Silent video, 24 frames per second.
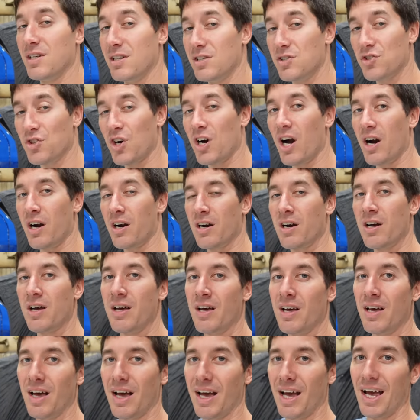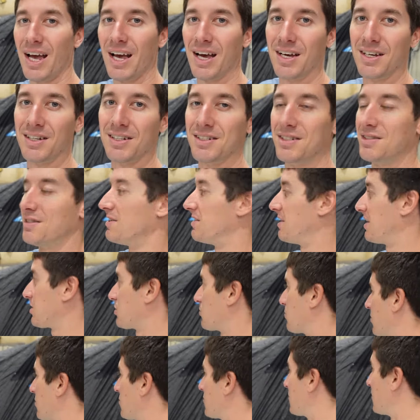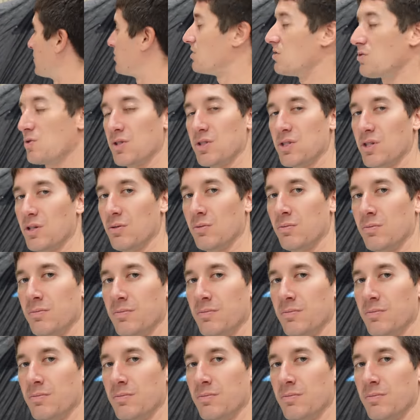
tent's rare and the next person can use it too.